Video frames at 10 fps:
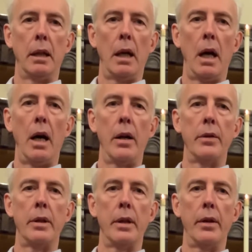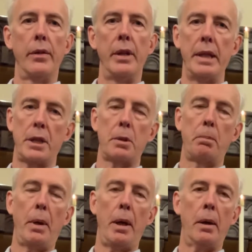on this
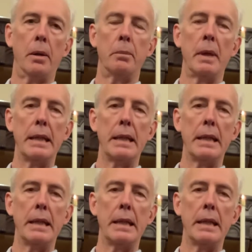Palm